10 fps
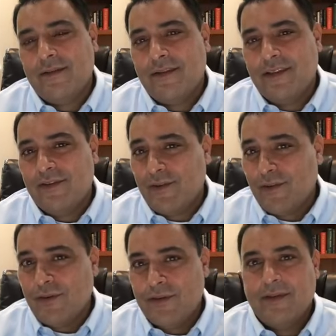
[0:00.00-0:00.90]
is our
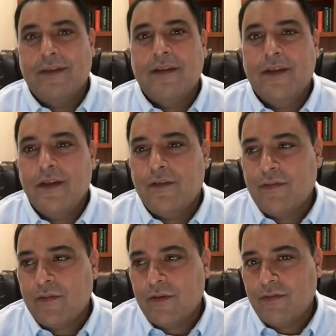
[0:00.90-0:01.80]
goal
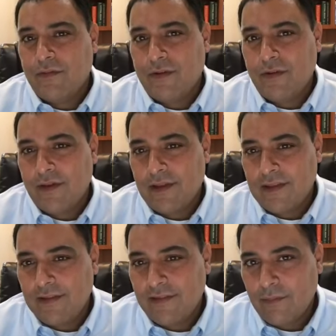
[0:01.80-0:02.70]
for at
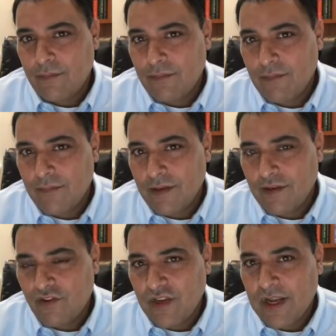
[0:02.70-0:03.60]
least the
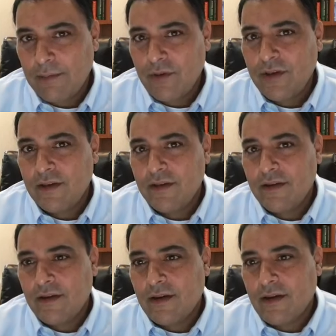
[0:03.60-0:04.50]
GI book,
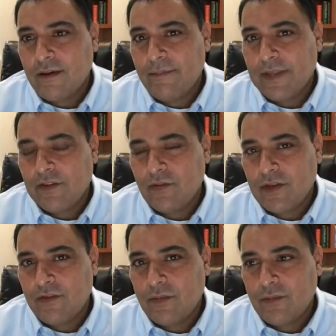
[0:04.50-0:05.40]

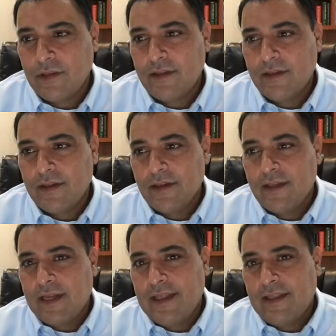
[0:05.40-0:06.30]
gastrointestinal book,
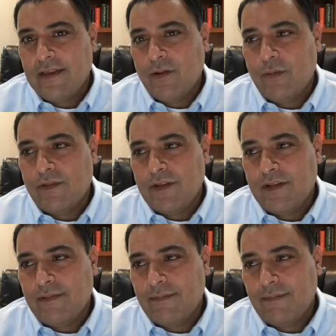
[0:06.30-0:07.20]
and then
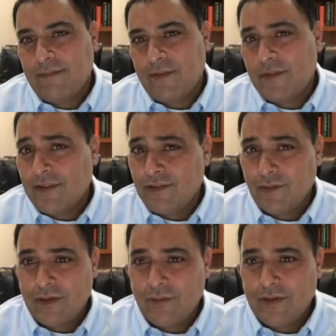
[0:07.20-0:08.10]
hopefully
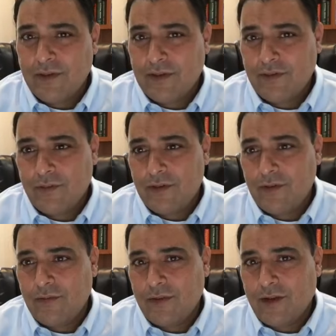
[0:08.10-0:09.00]
2021,
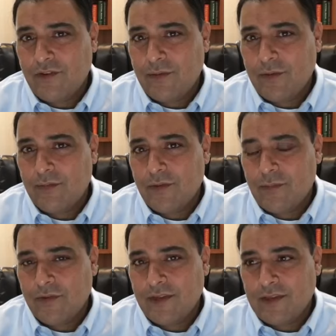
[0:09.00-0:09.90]
2022 for the Hashimoto's book,
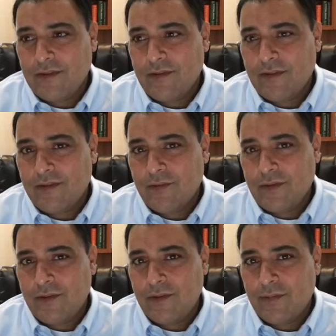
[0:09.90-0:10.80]
most likely
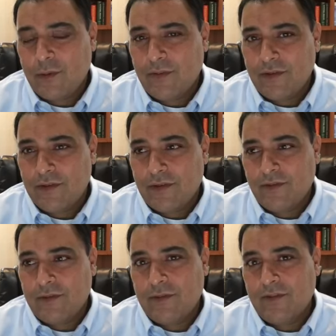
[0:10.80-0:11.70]
2022, but hopefully
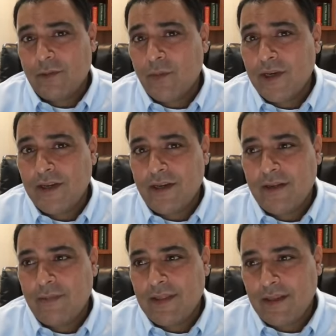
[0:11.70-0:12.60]
2021. So we're working on
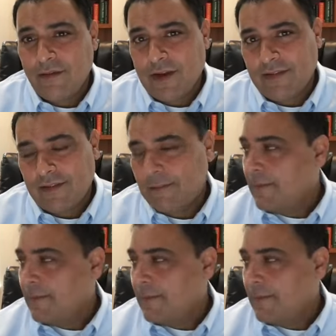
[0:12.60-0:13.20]
it, and thank you for asking.